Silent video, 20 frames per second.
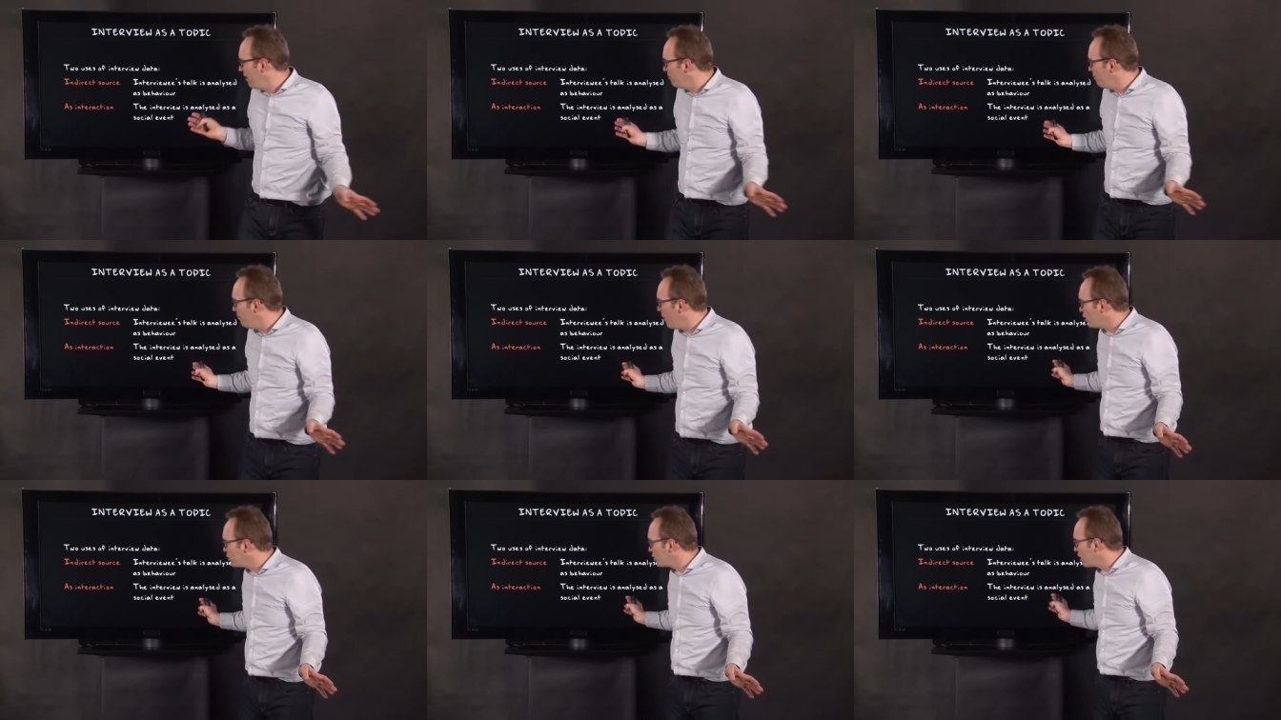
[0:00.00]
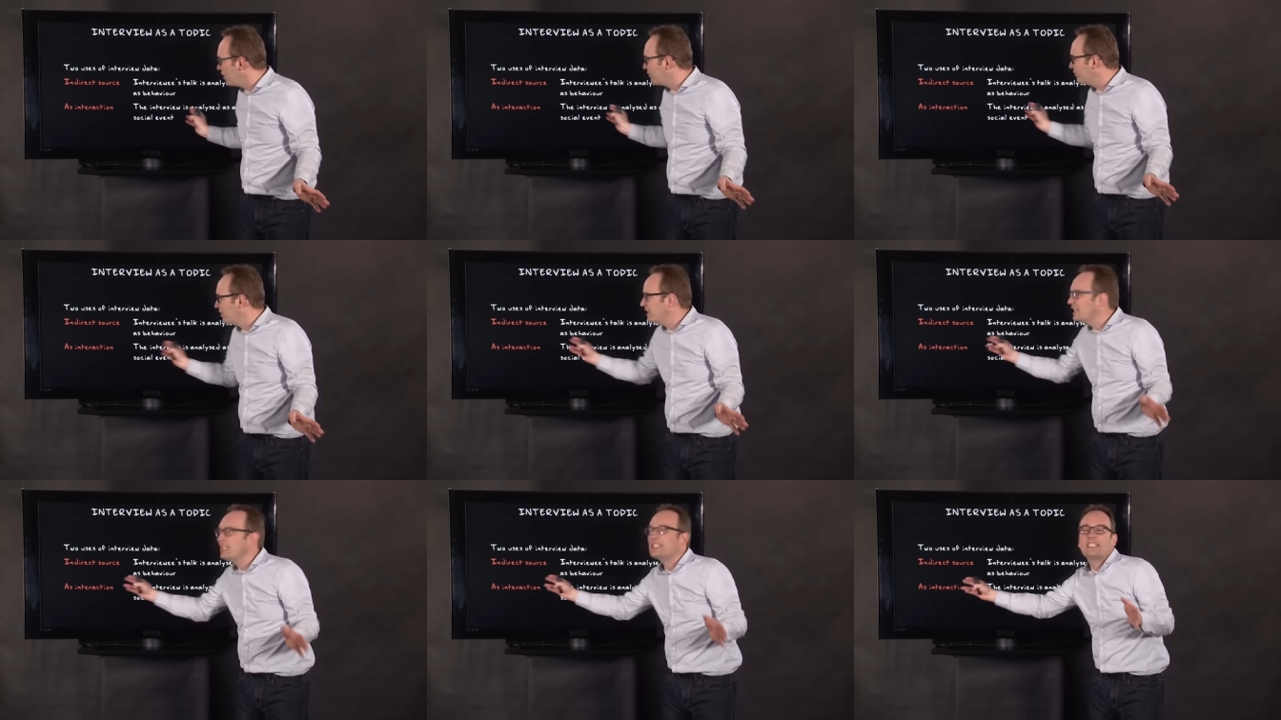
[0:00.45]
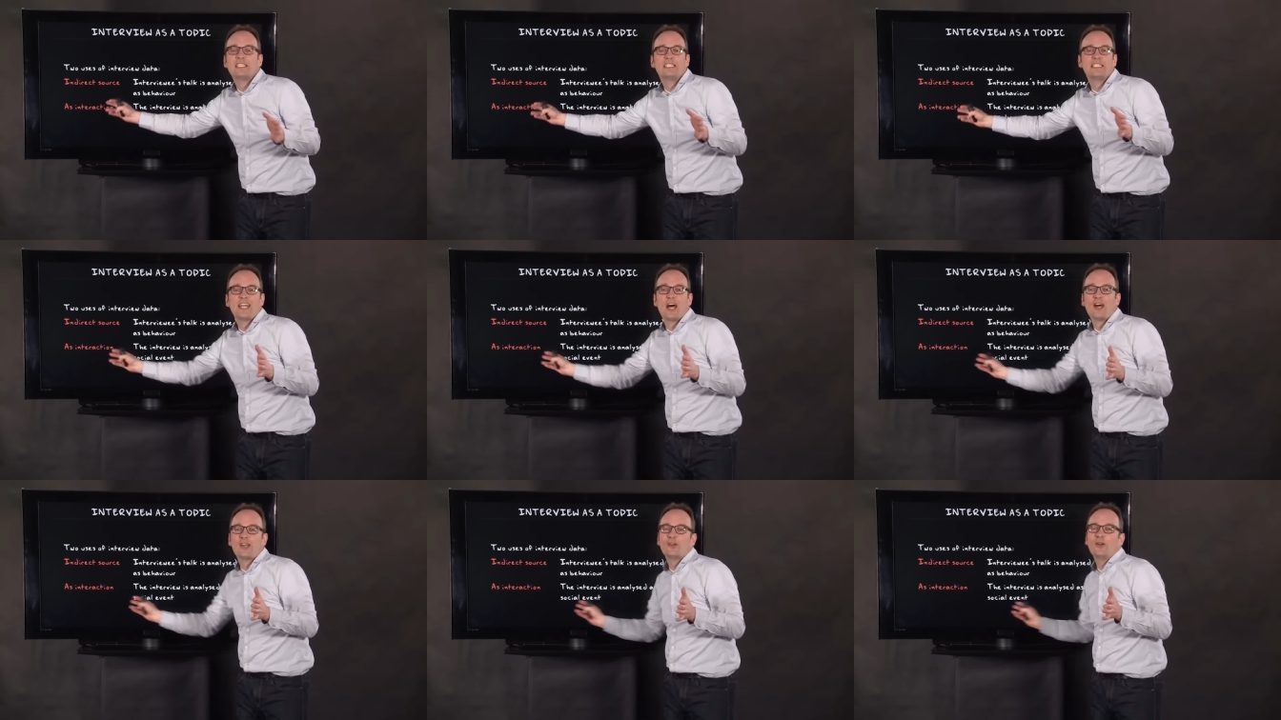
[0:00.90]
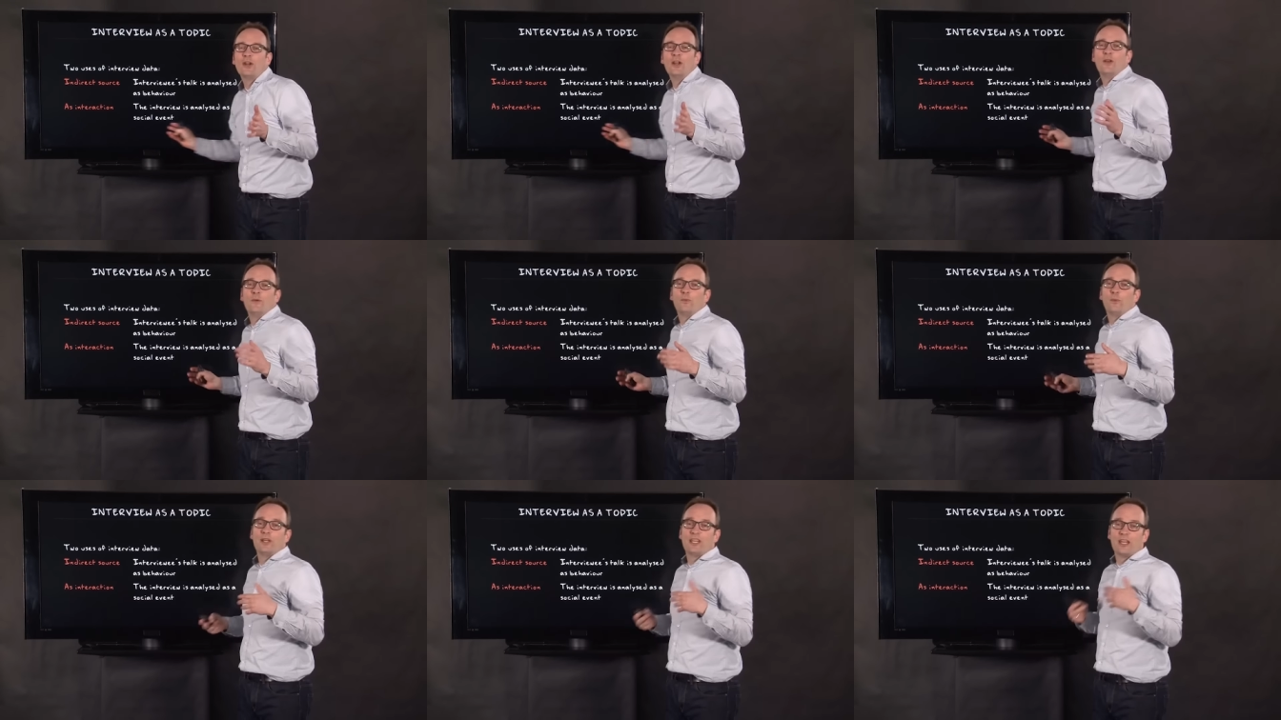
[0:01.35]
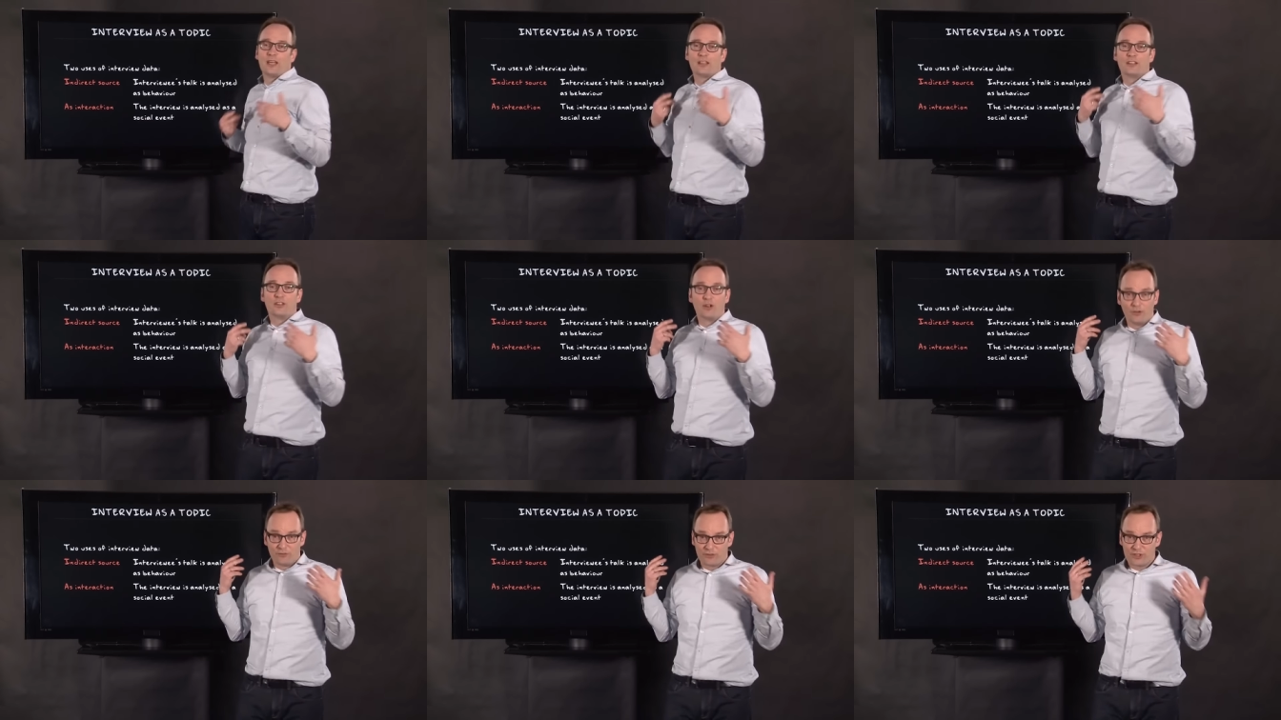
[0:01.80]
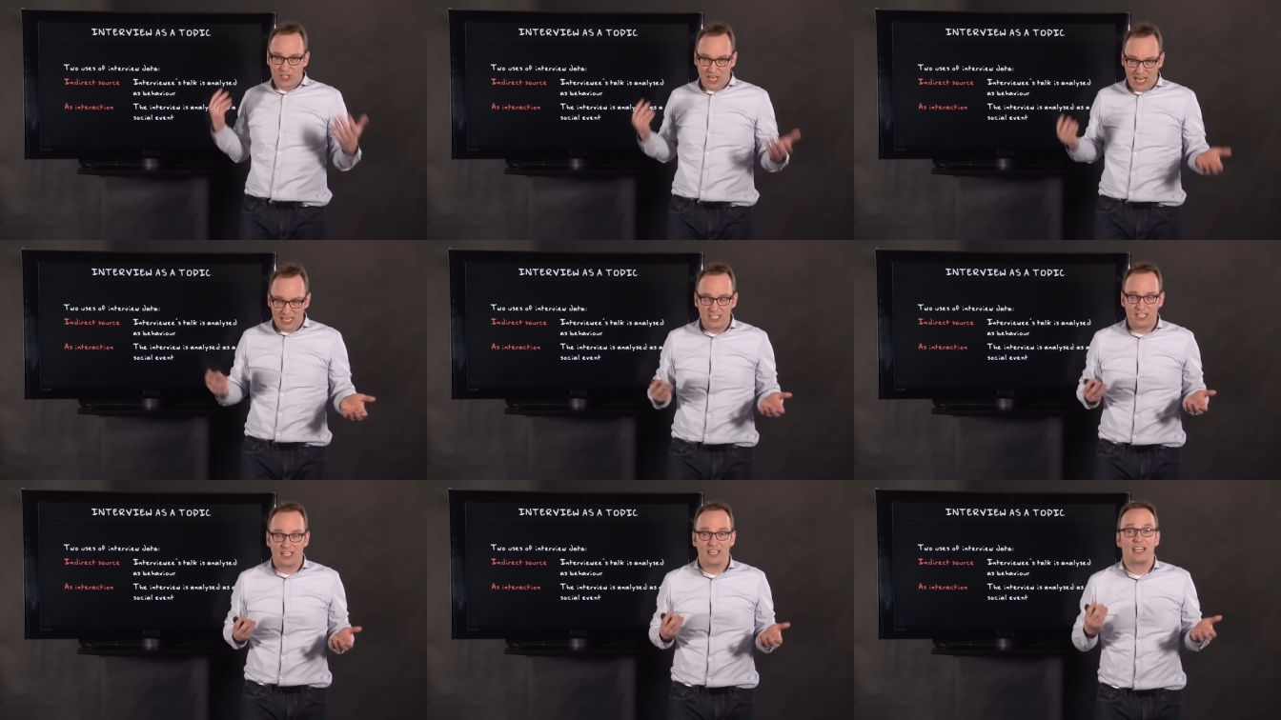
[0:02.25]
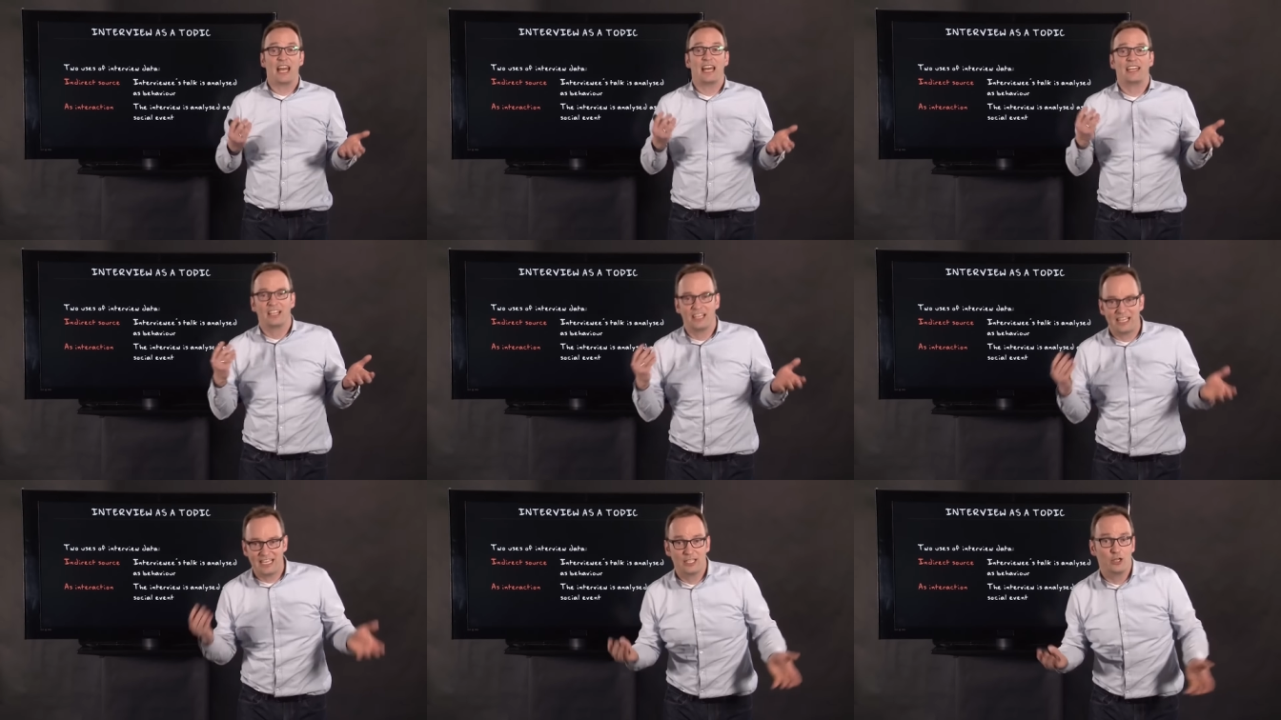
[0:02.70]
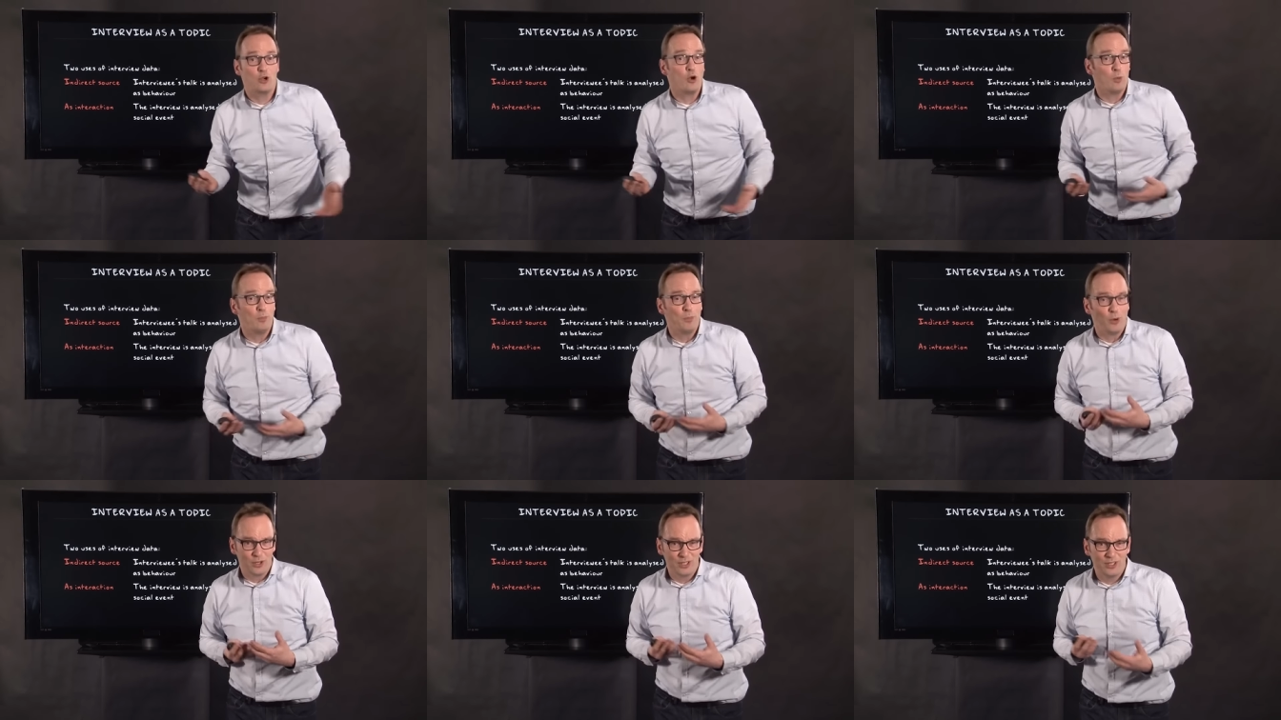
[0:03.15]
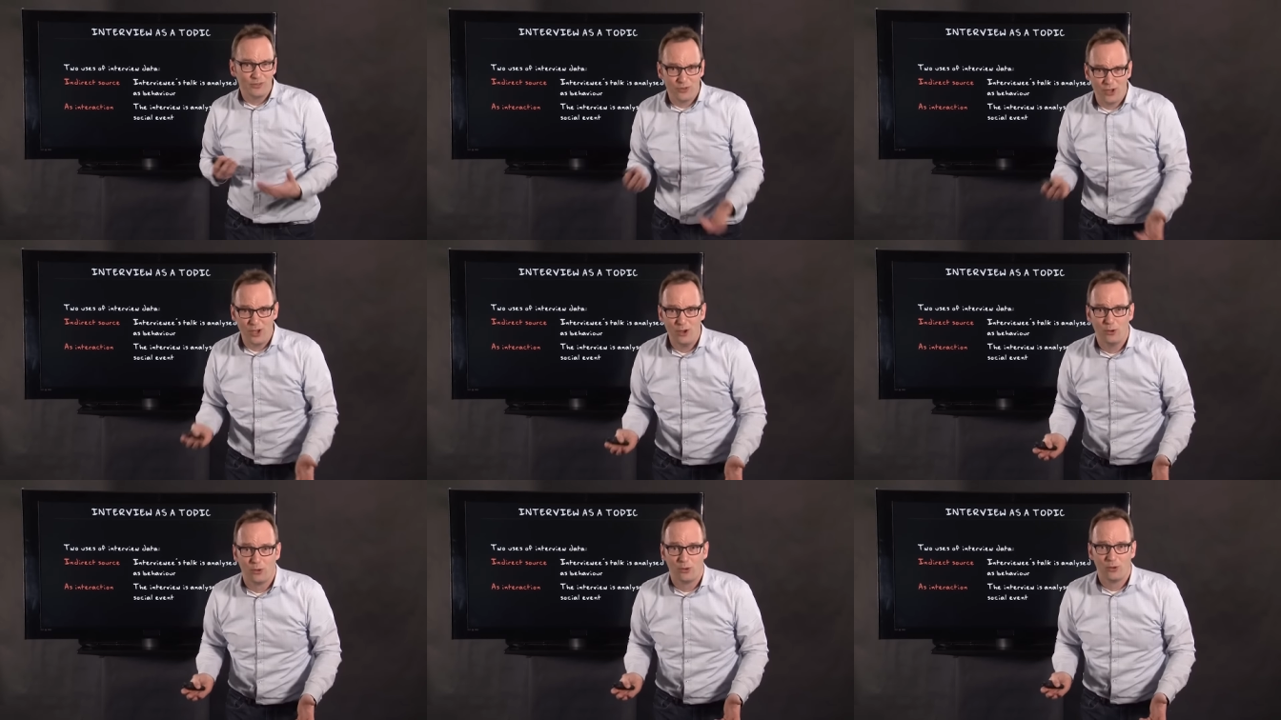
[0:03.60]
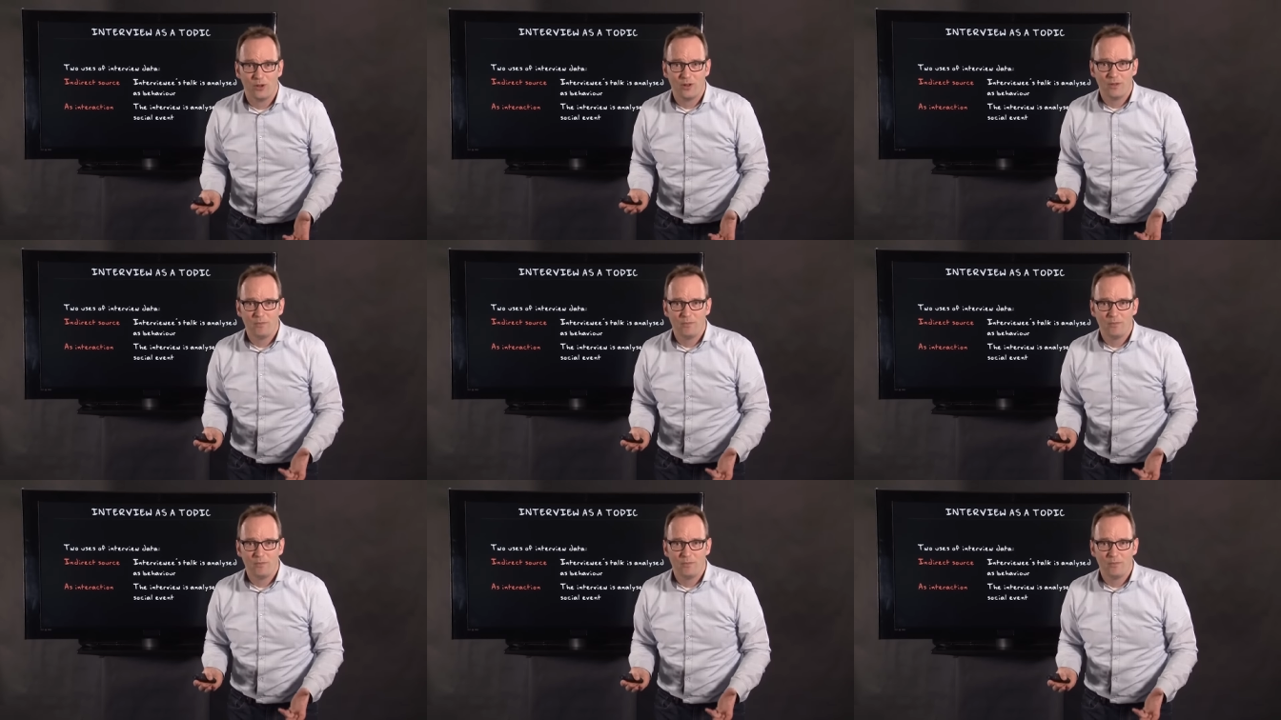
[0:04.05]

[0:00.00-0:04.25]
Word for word: most often this is done with a conversation analytical point of view.